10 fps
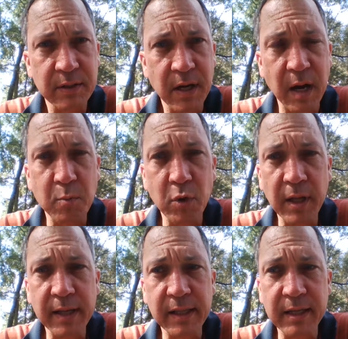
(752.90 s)
I'm more
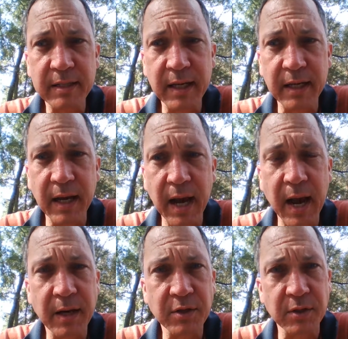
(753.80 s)
likely to take
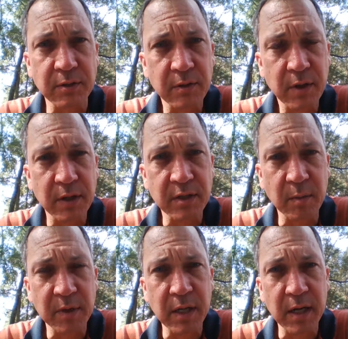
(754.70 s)
action on
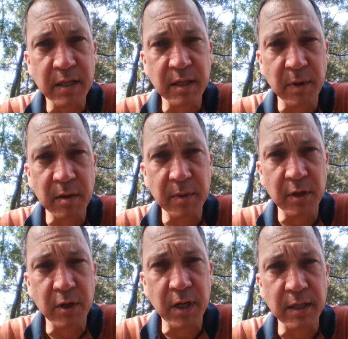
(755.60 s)
something that I think might be a
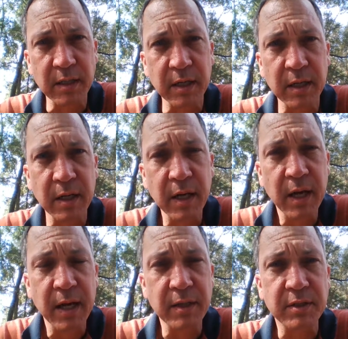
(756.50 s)
good idea
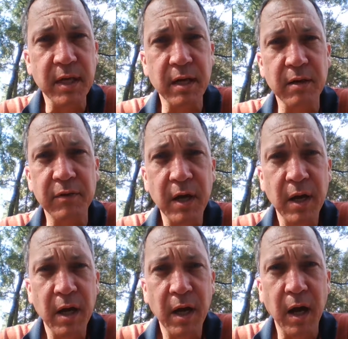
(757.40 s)
instead of
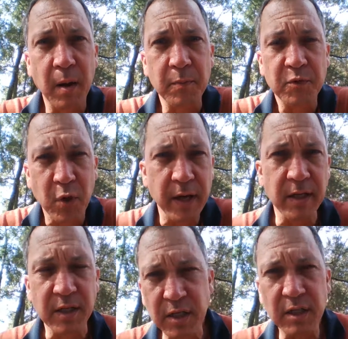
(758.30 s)
trying to
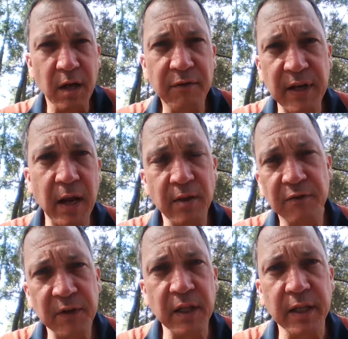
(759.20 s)
stuff down the
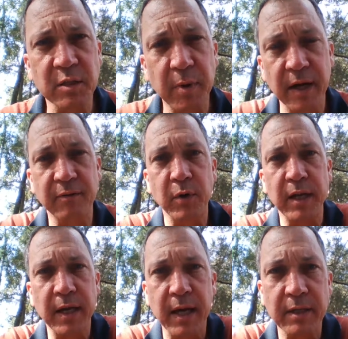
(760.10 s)
feelings by
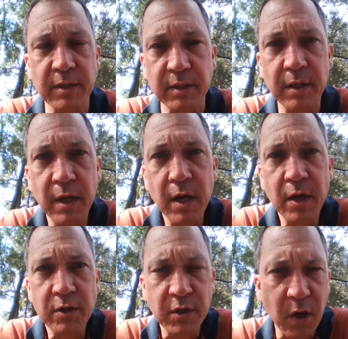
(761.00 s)
avoiding action.
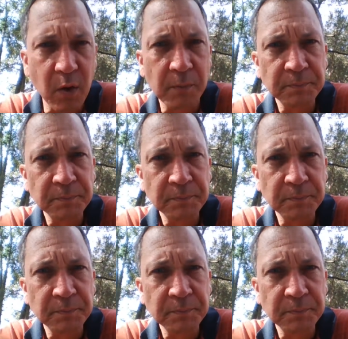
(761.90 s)
So,